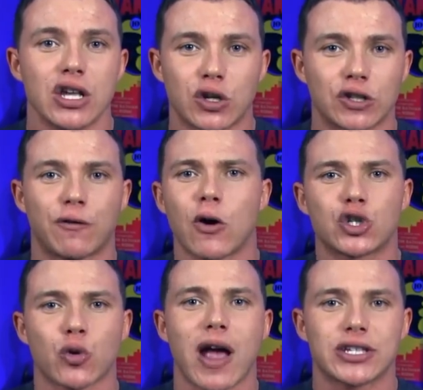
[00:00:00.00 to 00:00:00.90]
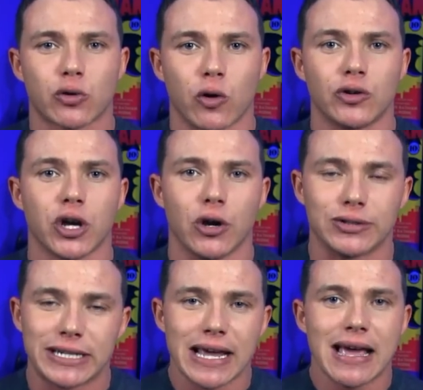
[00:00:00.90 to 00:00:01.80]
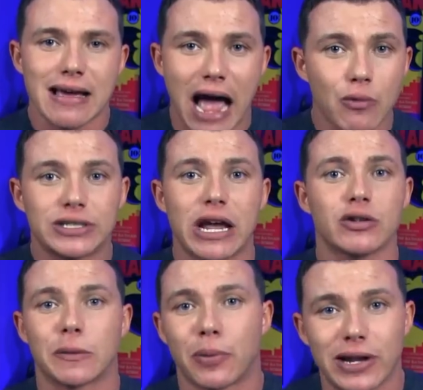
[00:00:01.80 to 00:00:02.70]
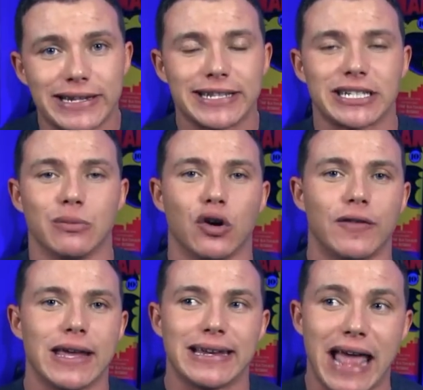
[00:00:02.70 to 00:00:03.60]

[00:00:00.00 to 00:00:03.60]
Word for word: So as far as Jurassic World goes, I would say it was a pretty decent movie.